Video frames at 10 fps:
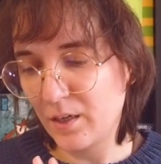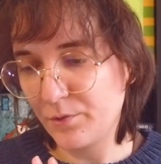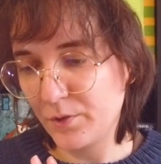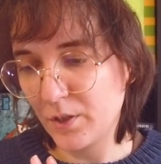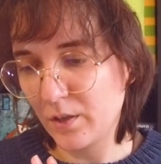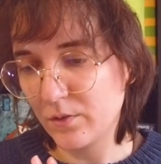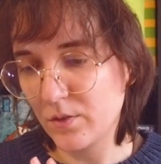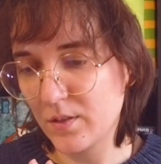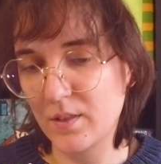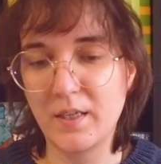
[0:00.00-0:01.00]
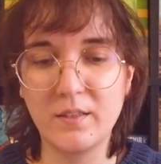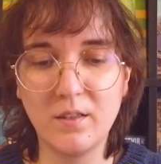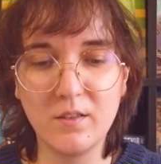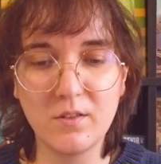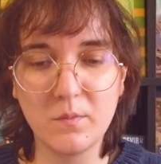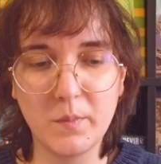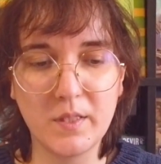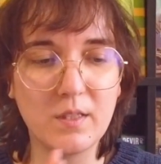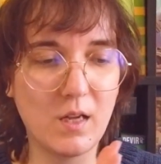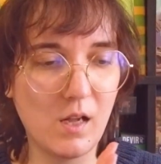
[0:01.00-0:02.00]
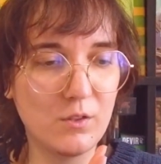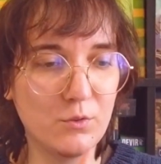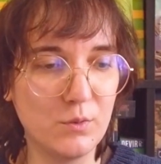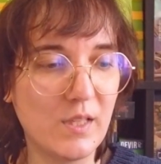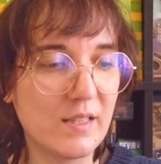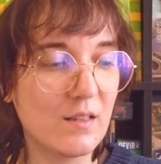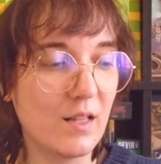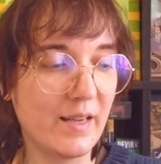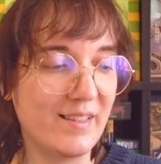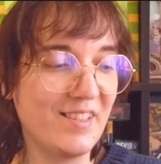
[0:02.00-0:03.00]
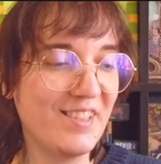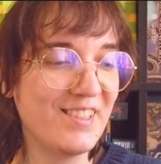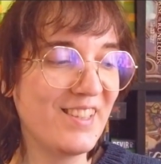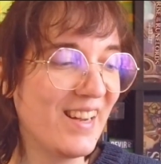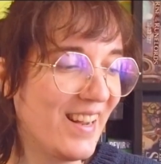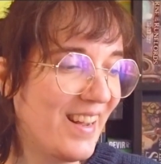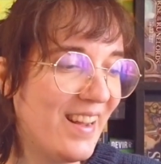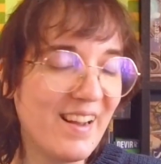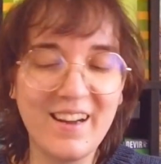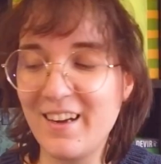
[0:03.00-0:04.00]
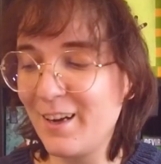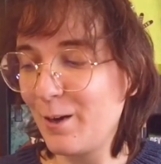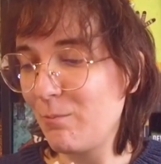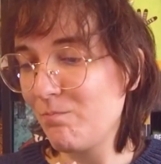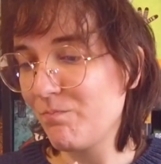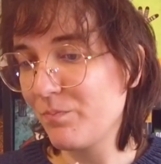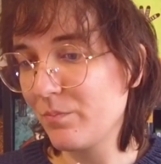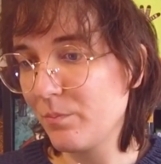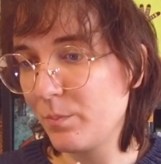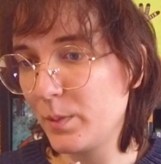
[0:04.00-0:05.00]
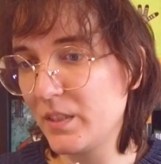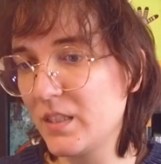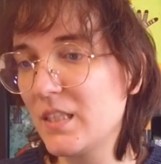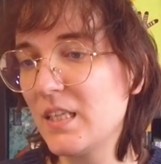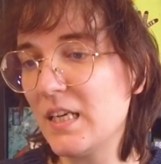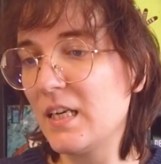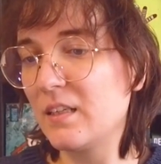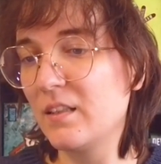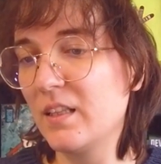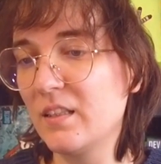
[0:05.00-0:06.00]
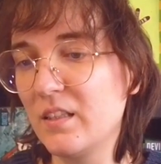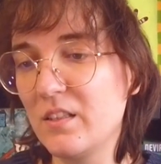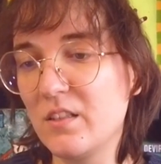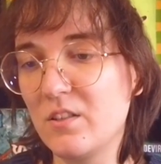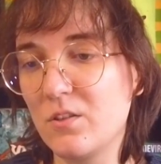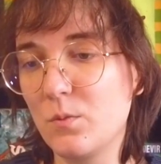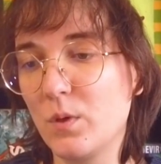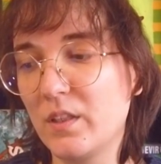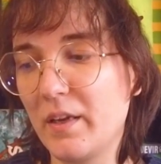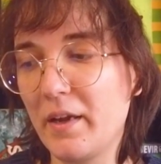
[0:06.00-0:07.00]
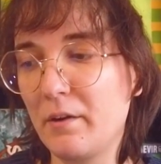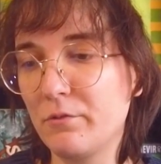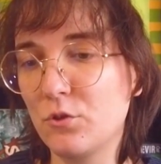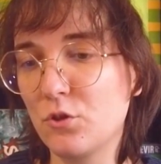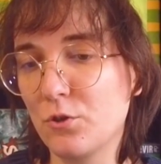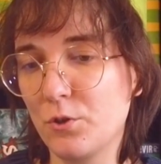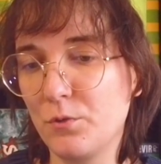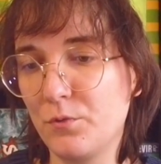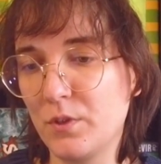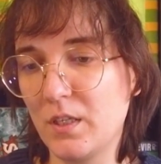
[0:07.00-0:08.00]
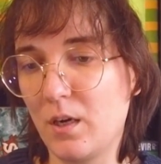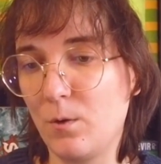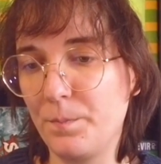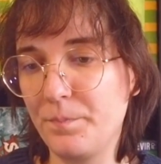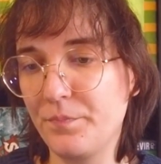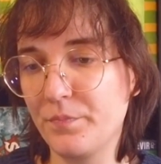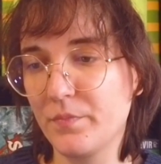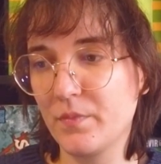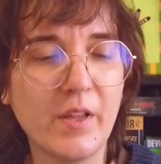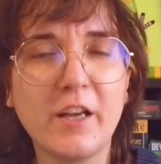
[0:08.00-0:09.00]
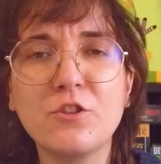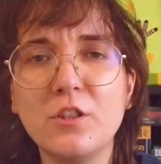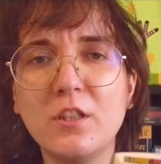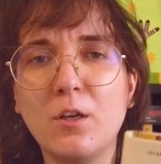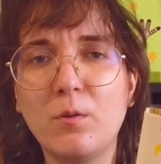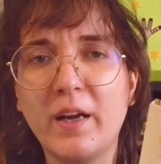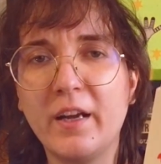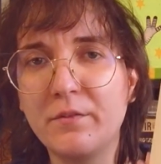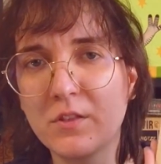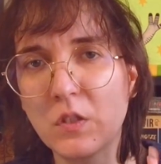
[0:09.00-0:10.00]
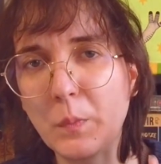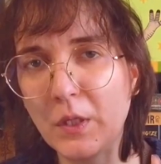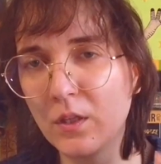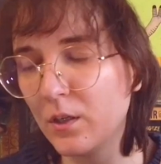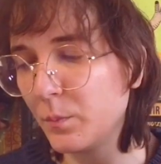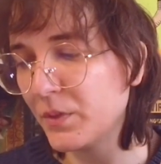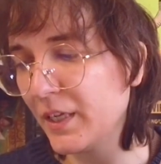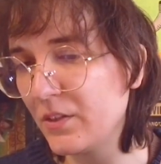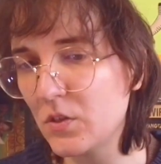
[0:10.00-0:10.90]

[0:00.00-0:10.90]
I forgot to sign this, but I'll do that later. But yeah, I think this is what I have to show you for now. Actually, no, I have a small update.